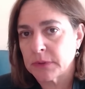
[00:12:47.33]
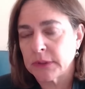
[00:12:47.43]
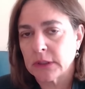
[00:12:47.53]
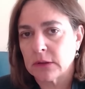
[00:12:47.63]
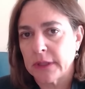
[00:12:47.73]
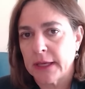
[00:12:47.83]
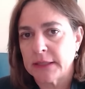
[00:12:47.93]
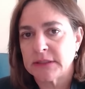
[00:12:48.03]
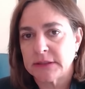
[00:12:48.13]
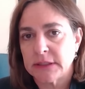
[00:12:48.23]
political
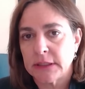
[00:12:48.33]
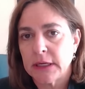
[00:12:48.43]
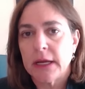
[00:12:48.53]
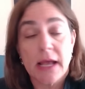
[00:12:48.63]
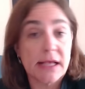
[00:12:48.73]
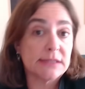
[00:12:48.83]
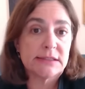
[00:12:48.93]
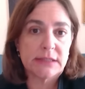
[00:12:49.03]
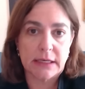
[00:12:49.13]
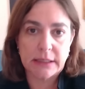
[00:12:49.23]
entity, has
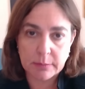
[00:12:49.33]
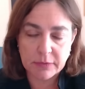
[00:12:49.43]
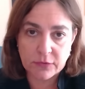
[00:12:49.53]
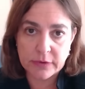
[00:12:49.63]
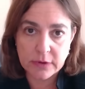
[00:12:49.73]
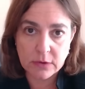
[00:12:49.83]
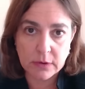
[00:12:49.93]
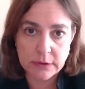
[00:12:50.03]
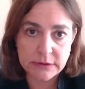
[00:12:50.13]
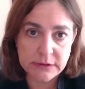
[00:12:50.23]
standing before the
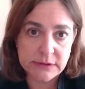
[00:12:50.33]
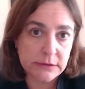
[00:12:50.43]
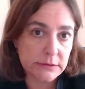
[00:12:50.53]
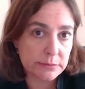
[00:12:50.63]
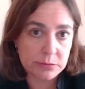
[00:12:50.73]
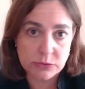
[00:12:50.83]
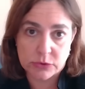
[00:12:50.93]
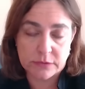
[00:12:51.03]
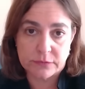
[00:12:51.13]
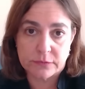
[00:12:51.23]
court. This is
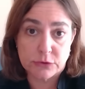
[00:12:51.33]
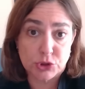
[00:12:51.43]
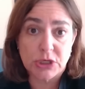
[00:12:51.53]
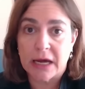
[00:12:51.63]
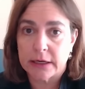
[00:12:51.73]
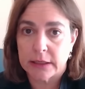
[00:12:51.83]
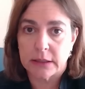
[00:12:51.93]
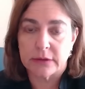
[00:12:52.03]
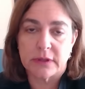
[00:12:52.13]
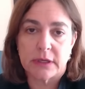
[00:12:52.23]
sort of
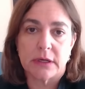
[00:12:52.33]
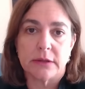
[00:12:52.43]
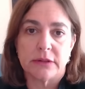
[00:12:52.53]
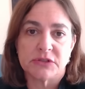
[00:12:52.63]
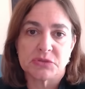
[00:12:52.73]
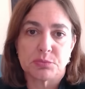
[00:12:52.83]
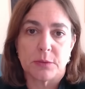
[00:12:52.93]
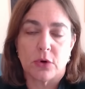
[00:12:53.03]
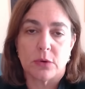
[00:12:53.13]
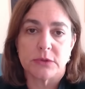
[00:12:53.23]
shocking that the
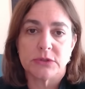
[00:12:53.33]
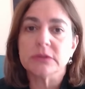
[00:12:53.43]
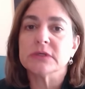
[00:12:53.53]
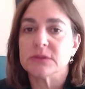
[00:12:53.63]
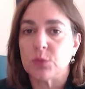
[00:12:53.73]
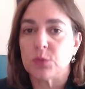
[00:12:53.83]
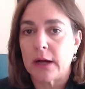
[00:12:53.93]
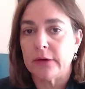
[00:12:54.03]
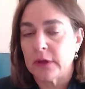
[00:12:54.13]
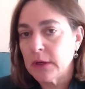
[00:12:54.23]
Supreme Court would do this
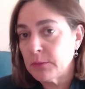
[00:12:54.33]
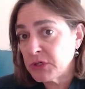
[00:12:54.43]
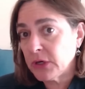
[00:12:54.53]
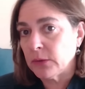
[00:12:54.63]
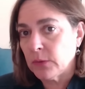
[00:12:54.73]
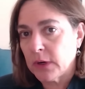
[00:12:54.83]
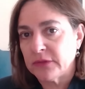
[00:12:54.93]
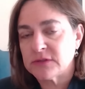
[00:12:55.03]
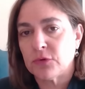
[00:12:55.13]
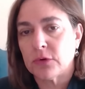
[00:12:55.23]
while
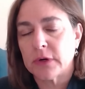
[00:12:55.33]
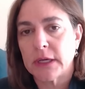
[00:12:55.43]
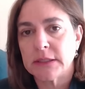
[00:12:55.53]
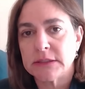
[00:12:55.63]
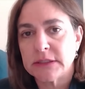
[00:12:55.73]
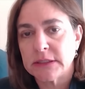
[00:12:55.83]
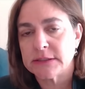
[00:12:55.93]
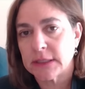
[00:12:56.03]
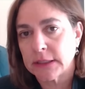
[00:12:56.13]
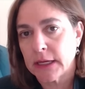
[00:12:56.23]
this foreign entity
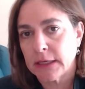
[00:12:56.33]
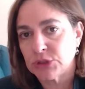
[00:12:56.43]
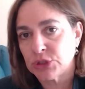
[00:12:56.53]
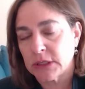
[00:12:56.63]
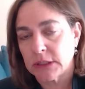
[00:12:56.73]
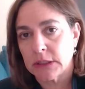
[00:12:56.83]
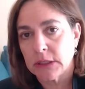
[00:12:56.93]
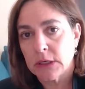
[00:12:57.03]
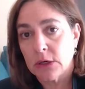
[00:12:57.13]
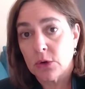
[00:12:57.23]
engaged in
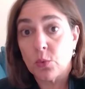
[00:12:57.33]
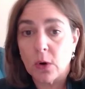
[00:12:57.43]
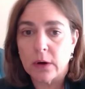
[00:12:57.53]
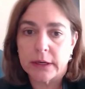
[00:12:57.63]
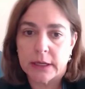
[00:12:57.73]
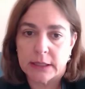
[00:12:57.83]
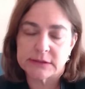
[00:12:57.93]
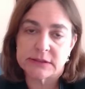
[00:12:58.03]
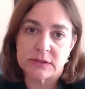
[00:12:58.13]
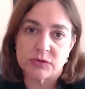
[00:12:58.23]
war
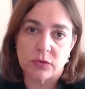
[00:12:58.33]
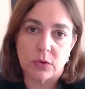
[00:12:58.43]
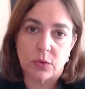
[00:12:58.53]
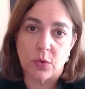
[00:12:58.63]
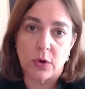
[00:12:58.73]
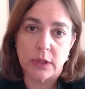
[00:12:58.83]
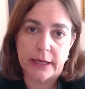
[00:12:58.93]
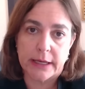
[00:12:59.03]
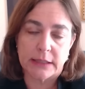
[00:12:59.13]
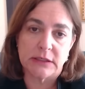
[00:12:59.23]
against Israel,
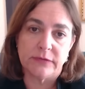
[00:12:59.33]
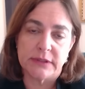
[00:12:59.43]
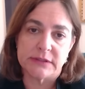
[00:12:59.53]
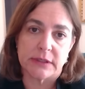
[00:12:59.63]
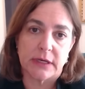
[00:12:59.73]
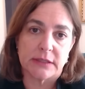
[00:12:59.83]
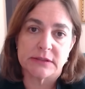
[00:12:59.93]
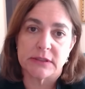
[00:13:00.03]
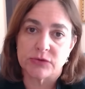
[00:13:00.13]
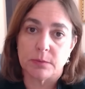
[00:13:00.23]
warlike activities
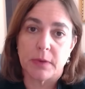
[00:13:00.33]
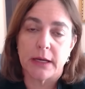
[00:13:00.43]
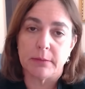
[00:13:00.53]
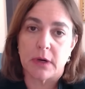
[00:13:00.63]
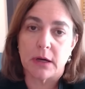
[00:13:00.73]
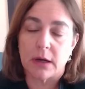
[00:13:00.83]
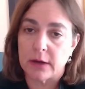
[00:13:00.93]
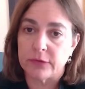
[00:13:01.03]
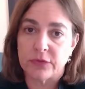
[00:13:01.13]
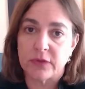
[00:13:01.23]
against Israel by, among
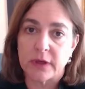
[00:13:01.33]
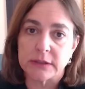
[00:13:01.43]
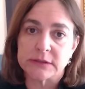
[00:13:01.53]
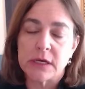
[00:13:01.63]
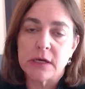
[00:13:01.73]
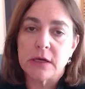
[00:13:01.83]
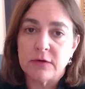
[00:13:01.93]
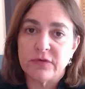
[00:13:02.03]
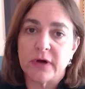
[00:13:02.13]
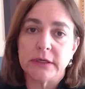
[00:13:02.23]
other things,
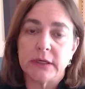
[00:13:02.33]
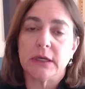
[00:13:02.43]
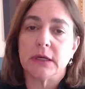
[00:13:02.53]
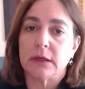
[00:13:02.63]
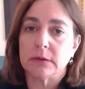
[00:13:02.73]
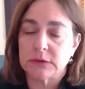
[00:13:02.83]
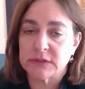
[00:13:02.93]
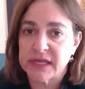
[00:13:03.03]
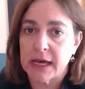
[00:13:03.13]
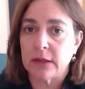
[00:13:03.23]
funding,
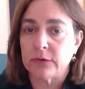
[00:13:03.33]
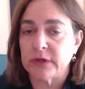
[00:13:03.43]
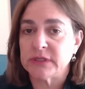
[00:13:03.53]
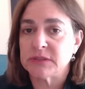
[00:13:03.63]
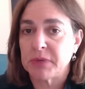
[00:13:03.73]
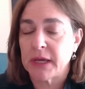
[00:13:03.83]
salaries,